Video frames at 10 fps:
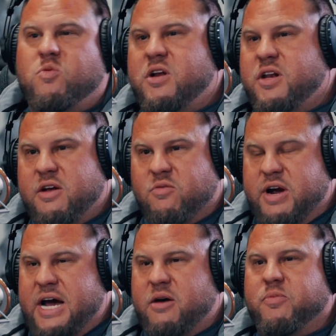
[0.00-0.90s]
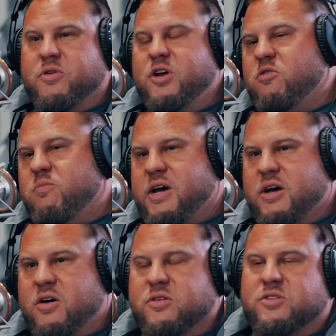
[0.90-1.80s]
one knee wrap, or no
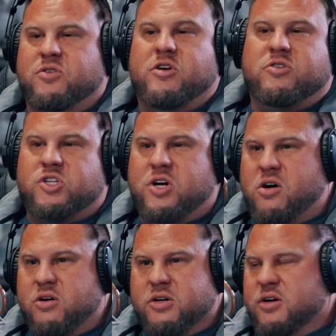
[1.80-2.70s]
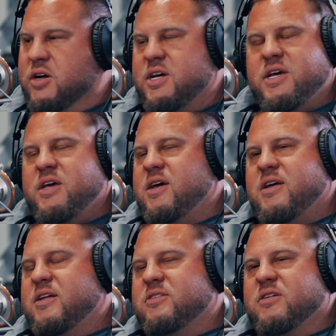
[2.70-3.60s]
belt, or no chalk, or
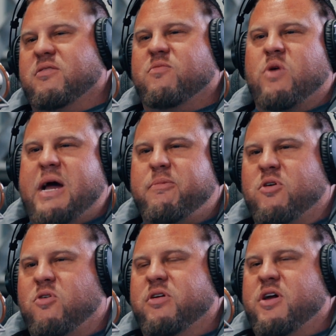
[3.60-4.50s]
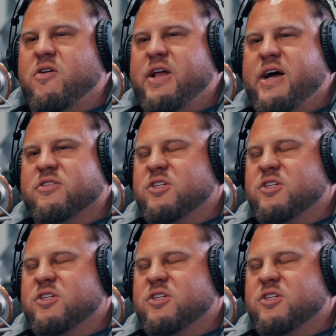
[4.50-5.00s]
it, it's a rabbit hole to go down.